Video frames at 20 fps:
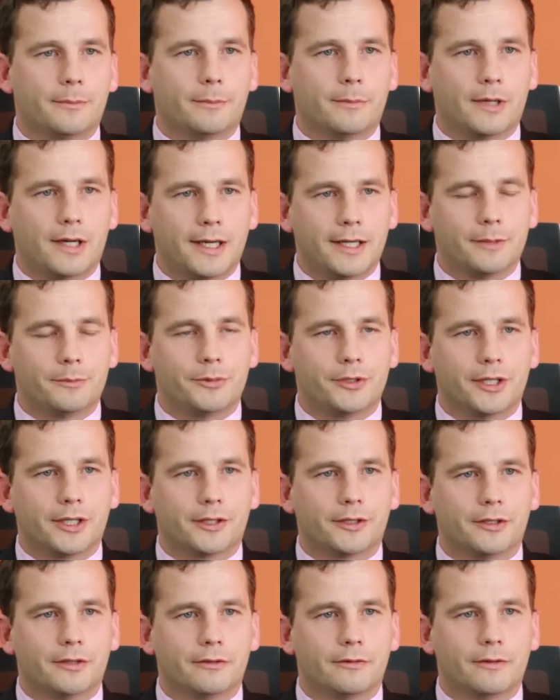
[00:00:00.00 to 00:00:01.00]
my
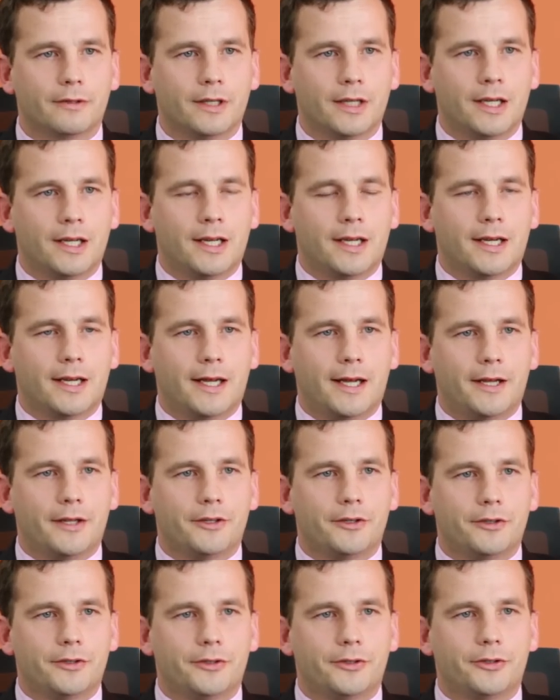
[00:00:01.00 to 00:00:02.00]
objective
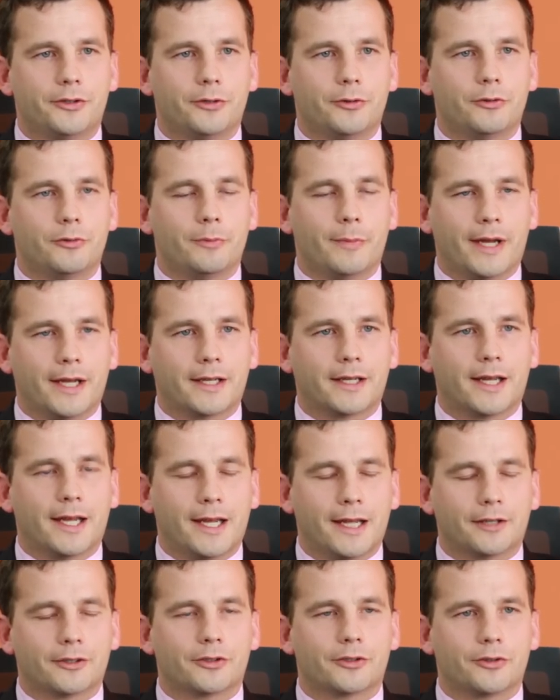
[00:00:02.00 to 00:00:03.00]
is to make
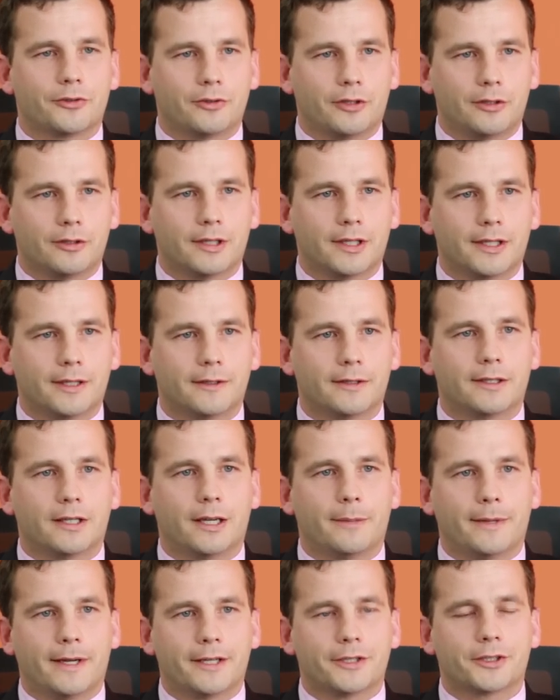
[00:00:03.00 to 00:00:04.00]
ACT stronger.
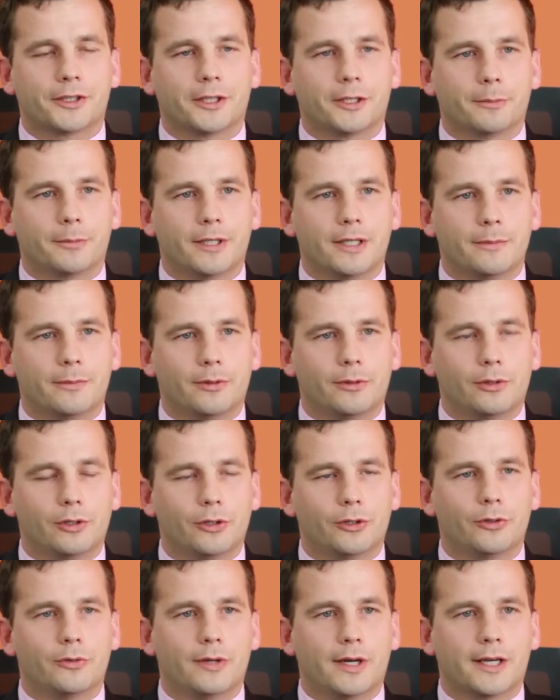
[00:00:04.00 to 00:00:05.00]
I'm asking
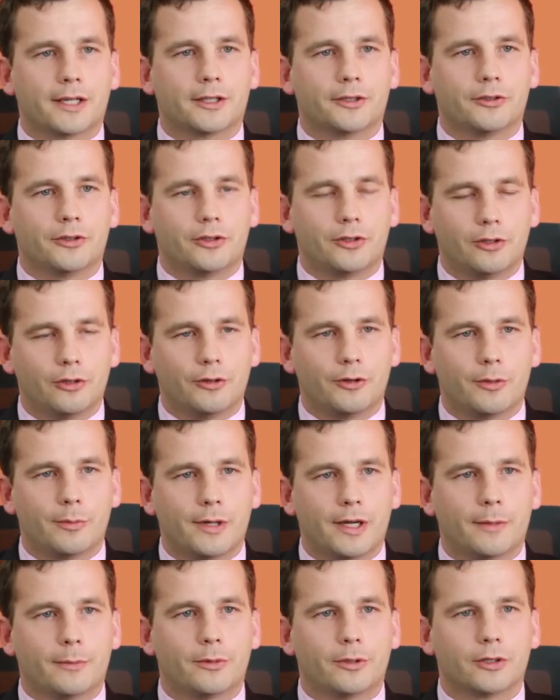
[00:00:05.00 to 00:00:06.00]
people who are concerned
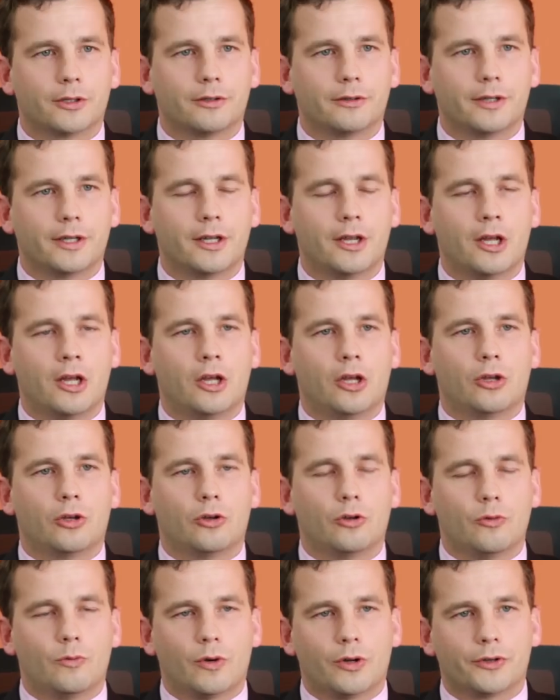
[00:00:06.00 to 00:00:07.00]
about burglary,
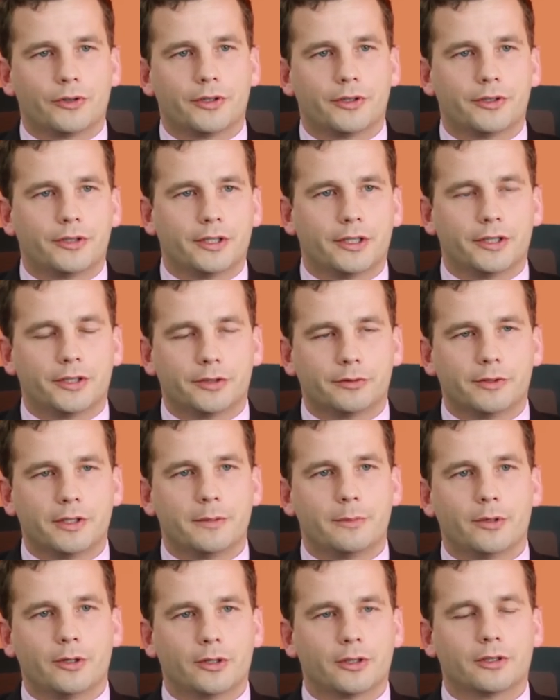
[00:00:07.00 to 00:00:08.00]
who want to see
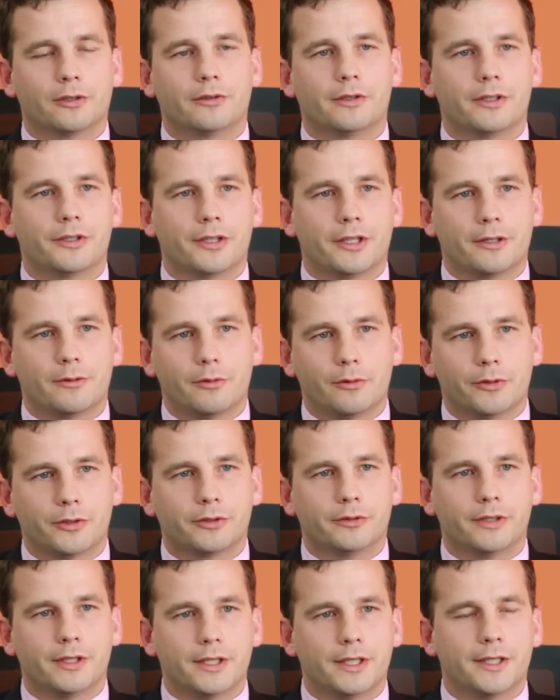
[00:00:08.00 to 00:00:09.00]
3 burglaries equal
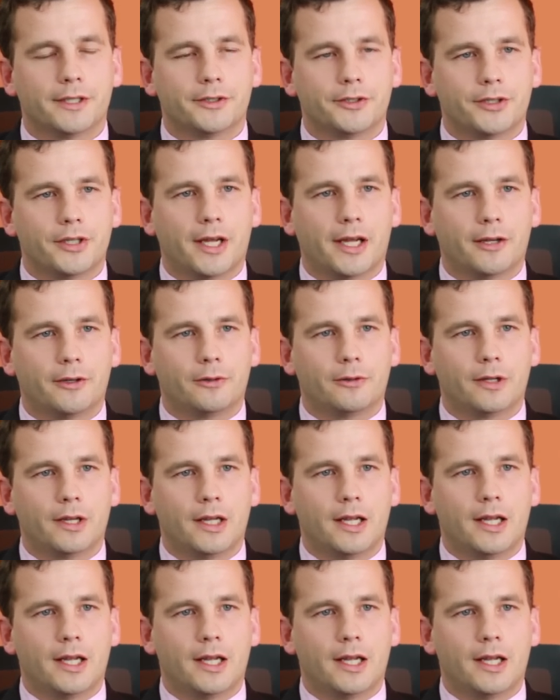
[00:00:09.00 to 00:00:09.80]
3 years jail,